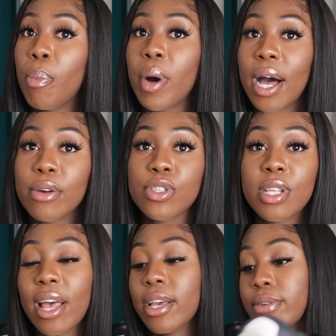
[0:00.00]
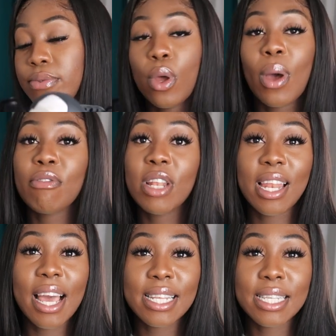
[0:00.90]
But I was just like, no, I really
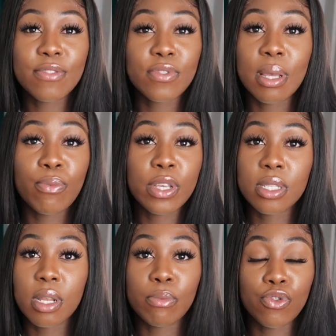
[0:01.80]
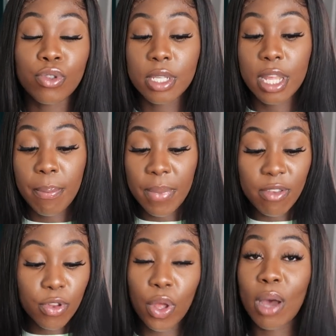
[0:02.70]
like these for some reason. I'm drawn to them,
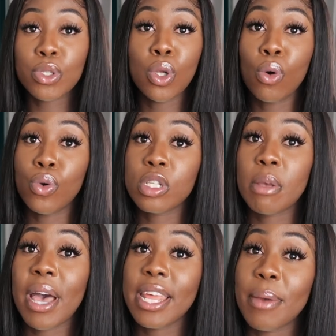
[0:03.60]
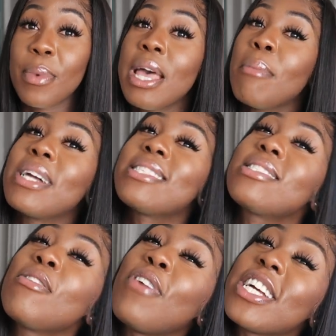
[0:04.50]
even though I was told not to buy them. But this
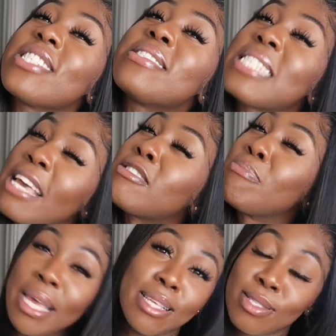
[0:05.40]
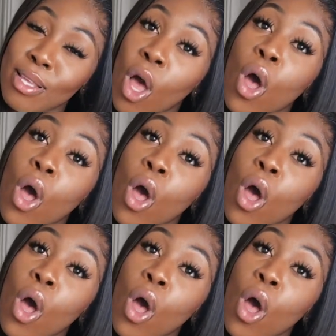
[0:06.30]
is the fashion safe space.